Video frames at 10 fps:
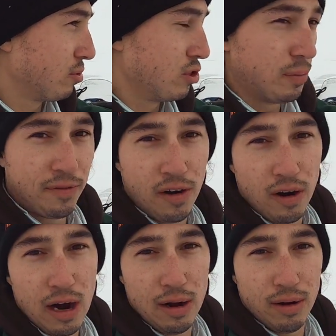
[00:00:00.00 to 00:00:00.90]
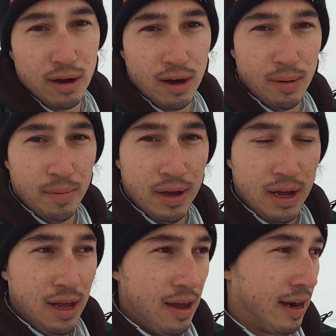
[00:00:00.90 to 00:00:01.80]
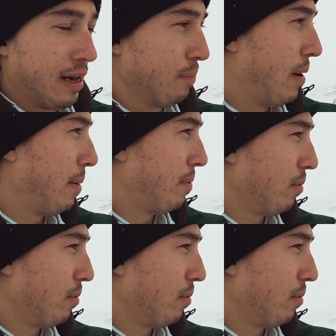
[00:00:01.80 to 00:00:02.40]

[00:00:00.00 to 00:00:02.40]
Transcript: We're super far out. Um, kind of pop